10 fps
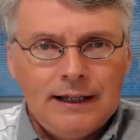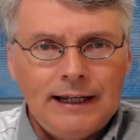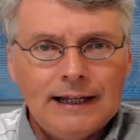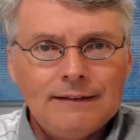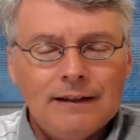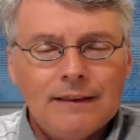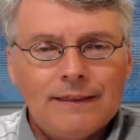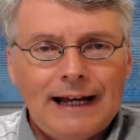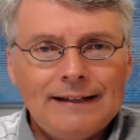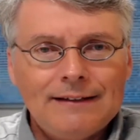And
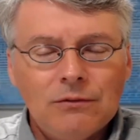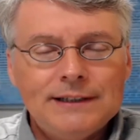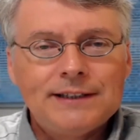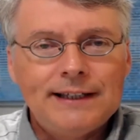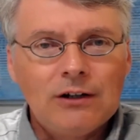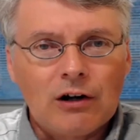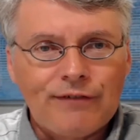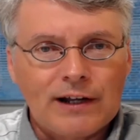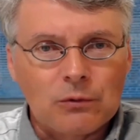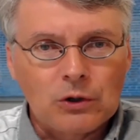that is in our
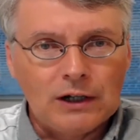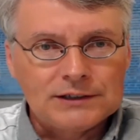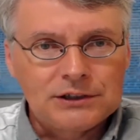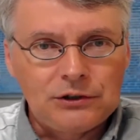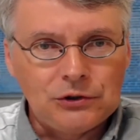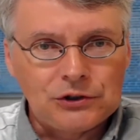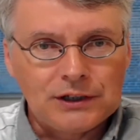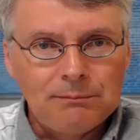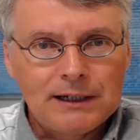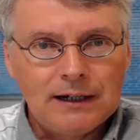federal
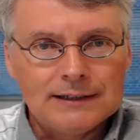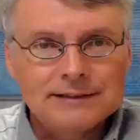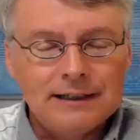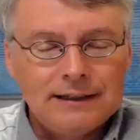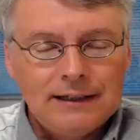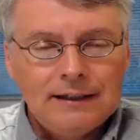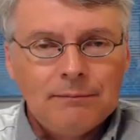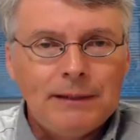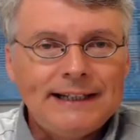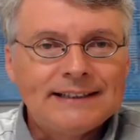Constitution because
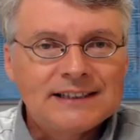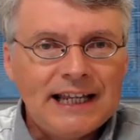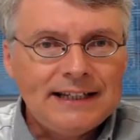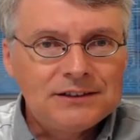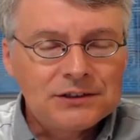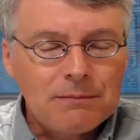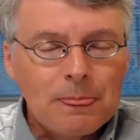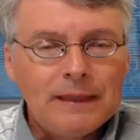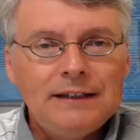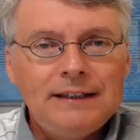many states
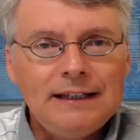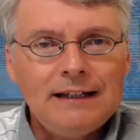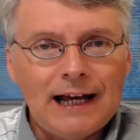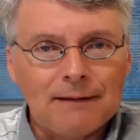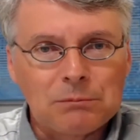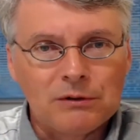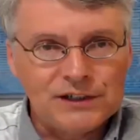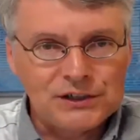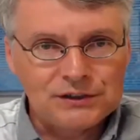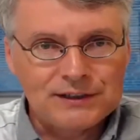did have
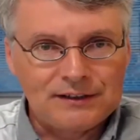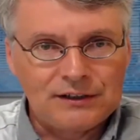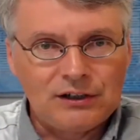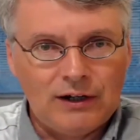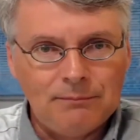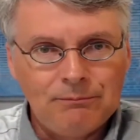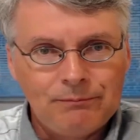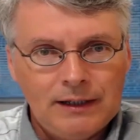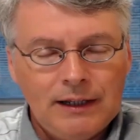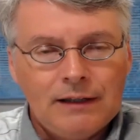provisions at the time
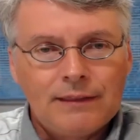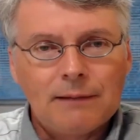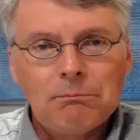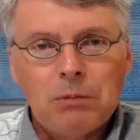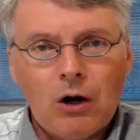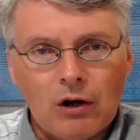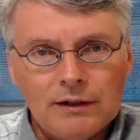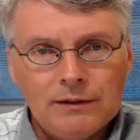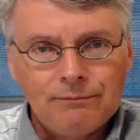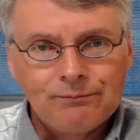that
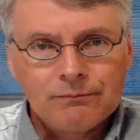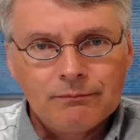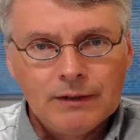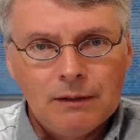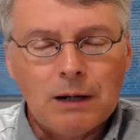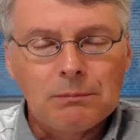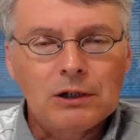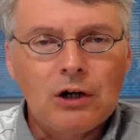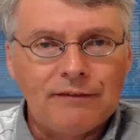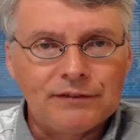barred
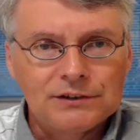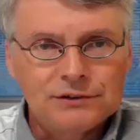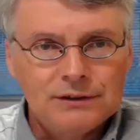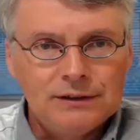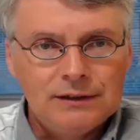public office